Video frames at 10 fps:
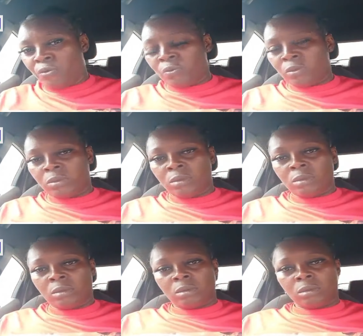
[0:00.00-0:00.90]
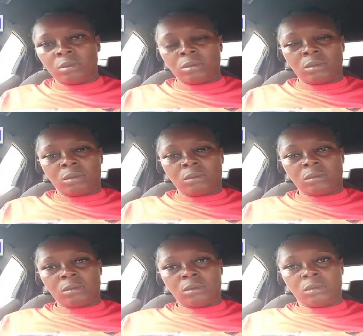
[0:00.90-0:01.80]

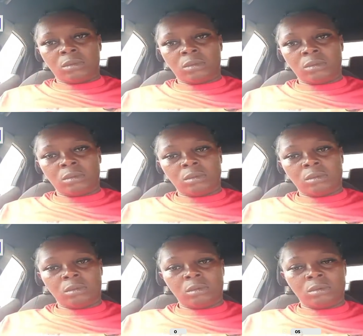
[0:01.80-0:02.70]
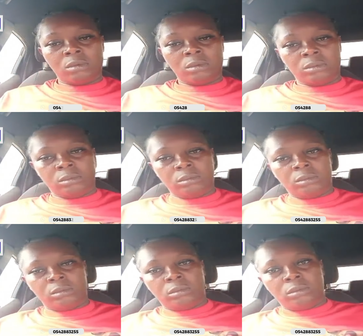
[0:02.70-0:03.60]

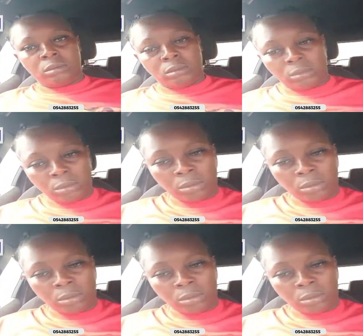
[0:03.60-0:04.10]
No one is speaking in this clip.